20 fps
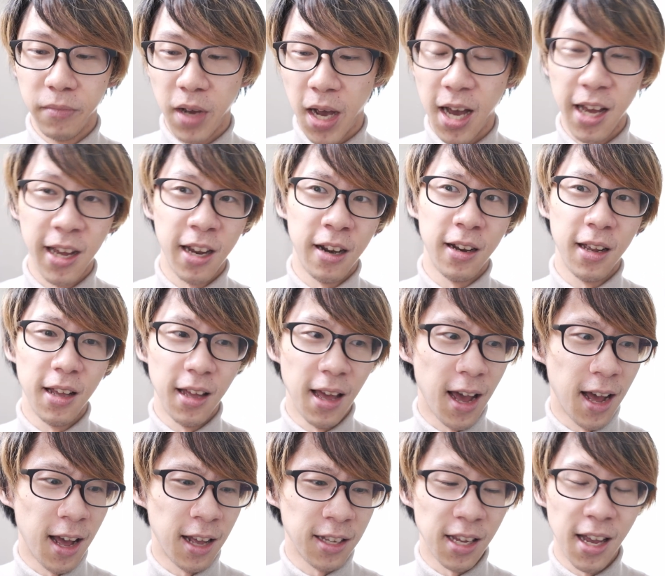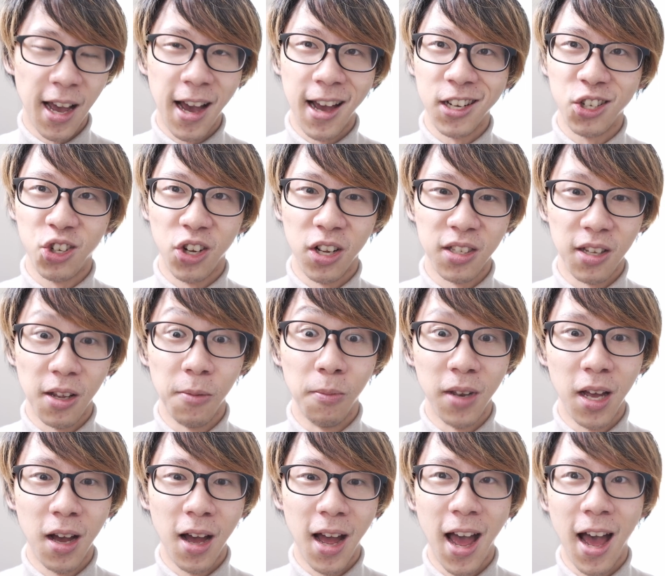it has a high chance of
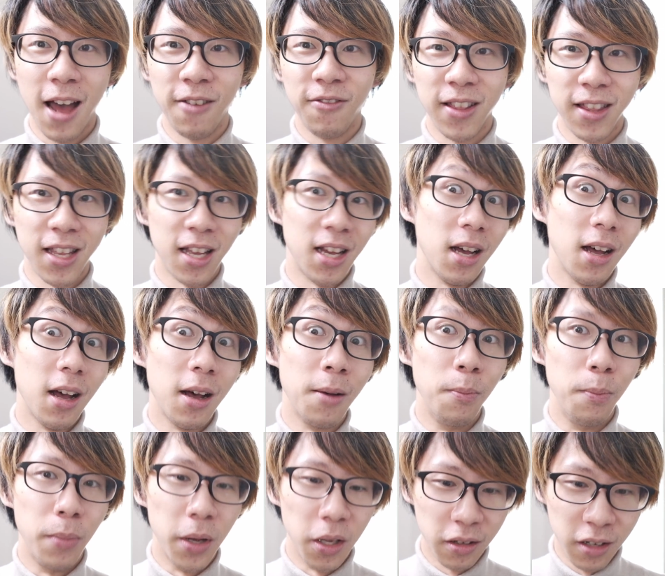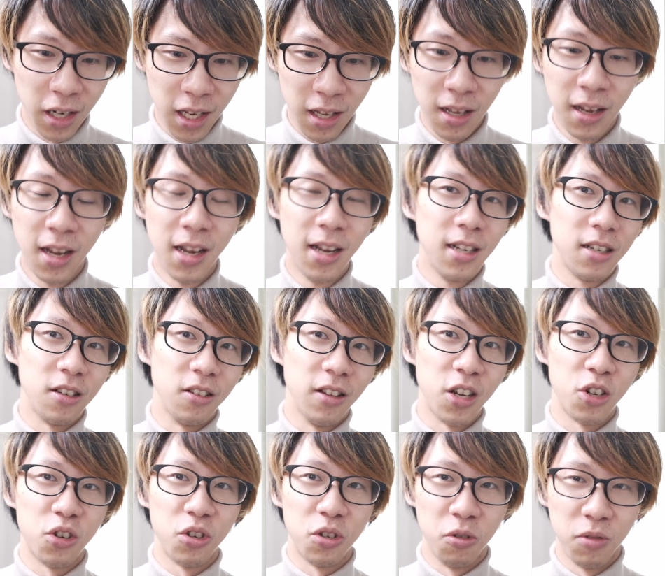not having that ability to
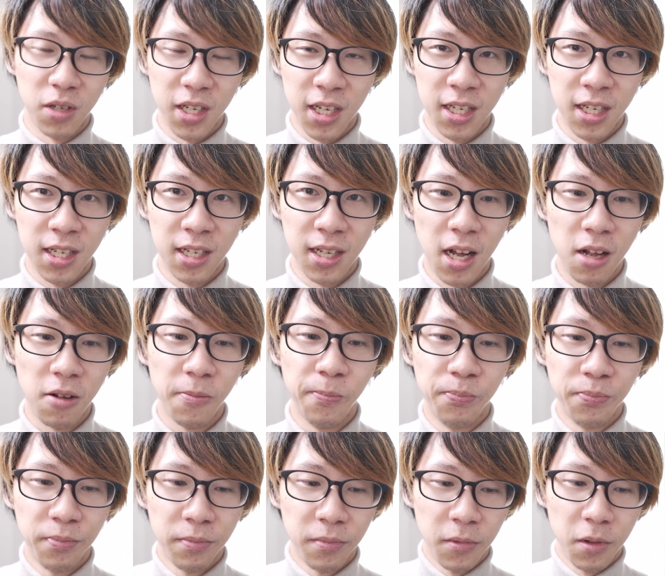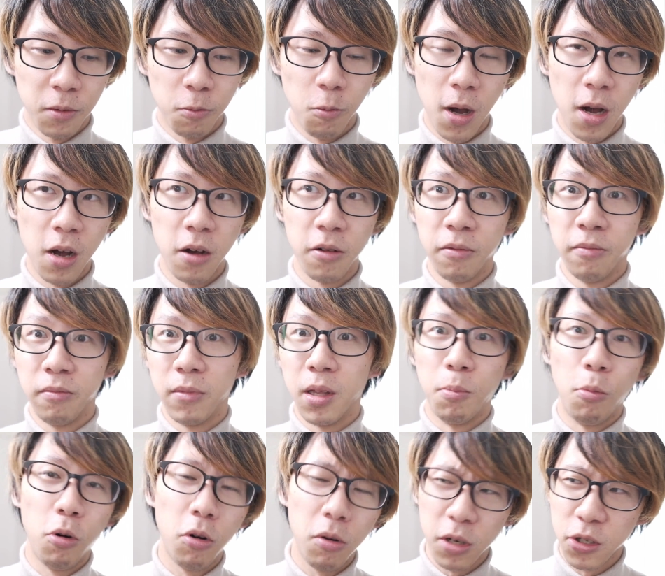like shoot TTL, while the
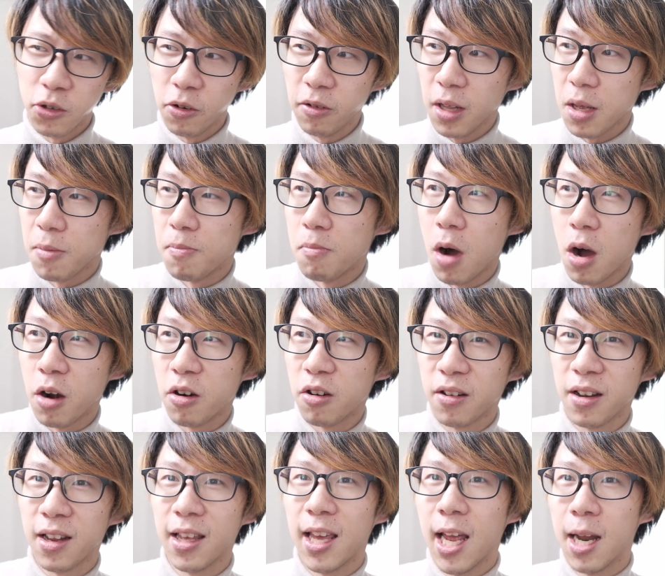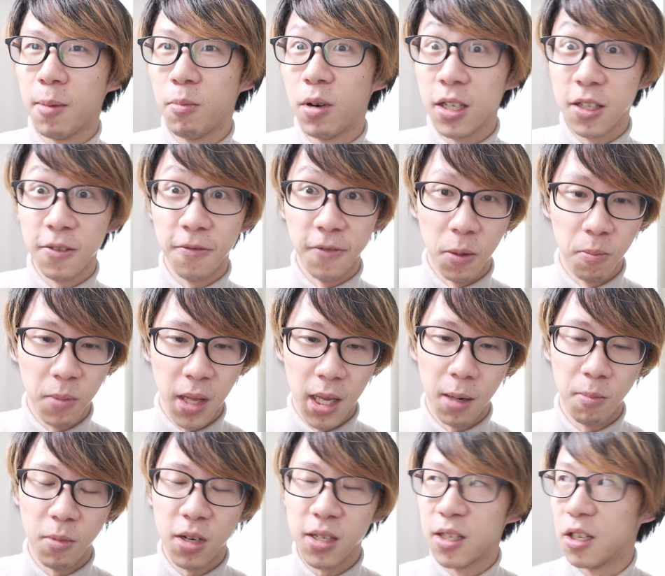more sort of like modern cameras, film
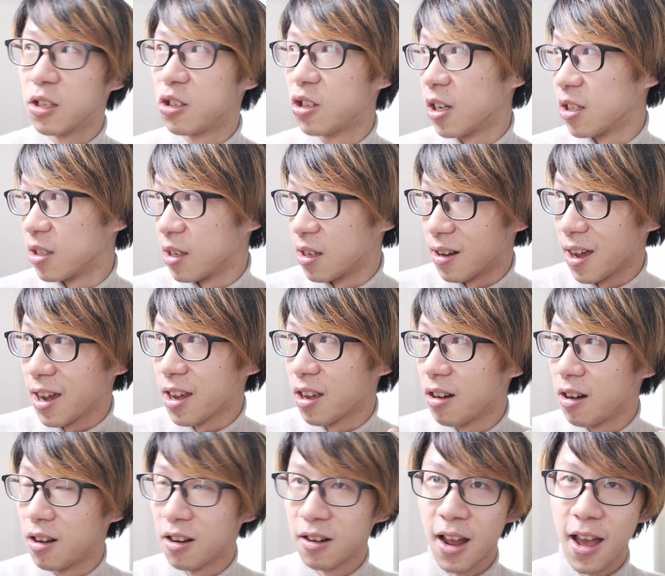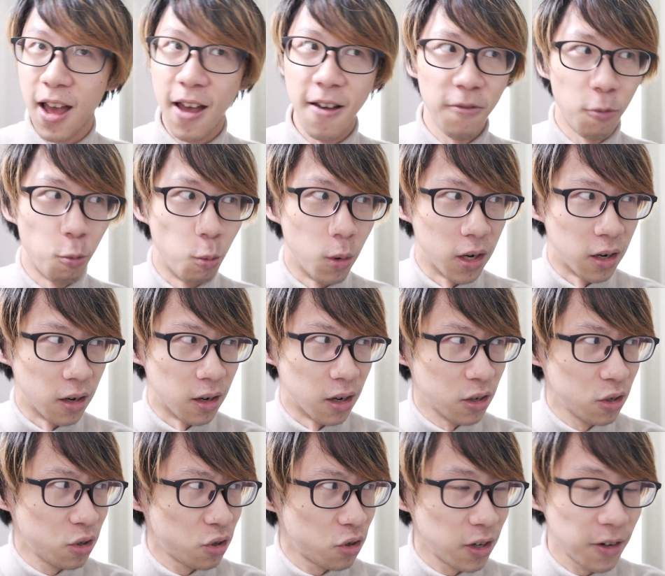cameras such as a Nikon
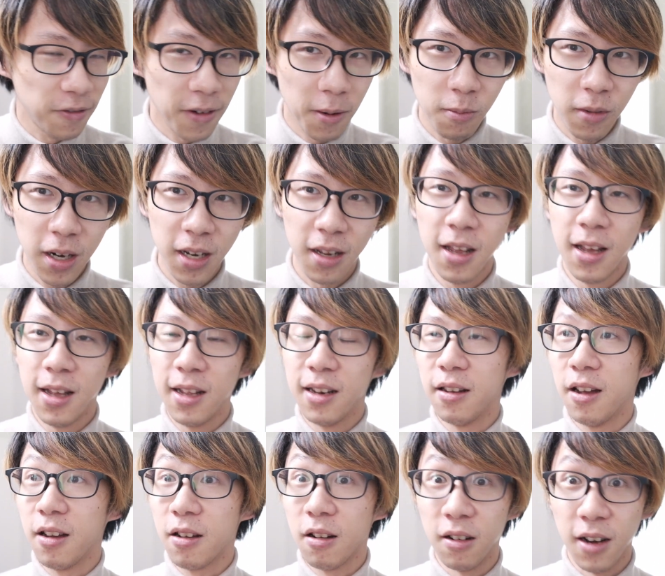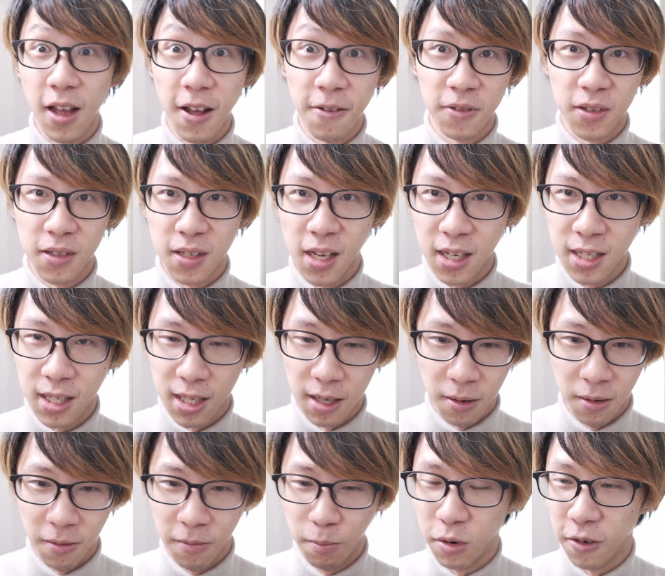F100, if I'm right, Nikon F6,
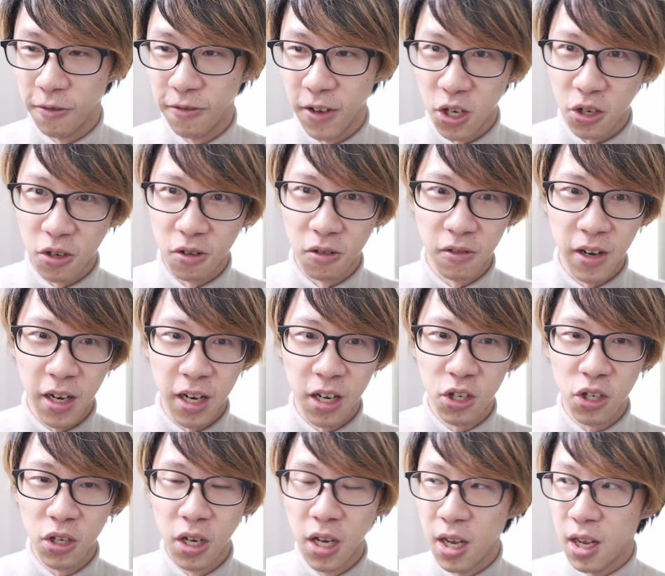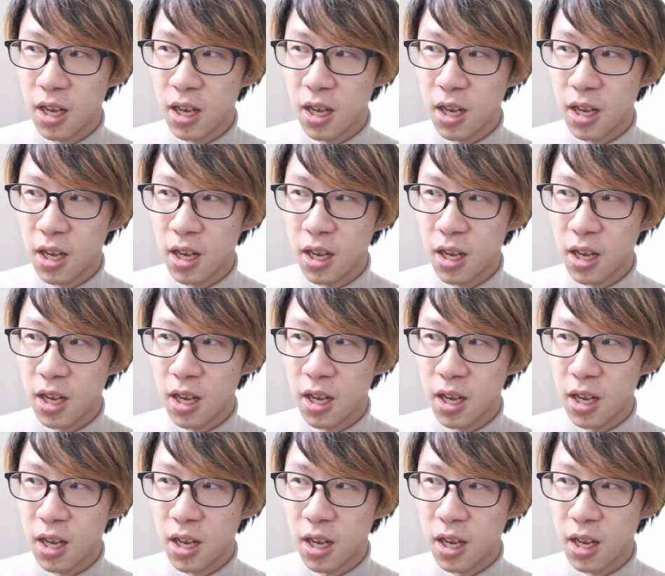the professional range,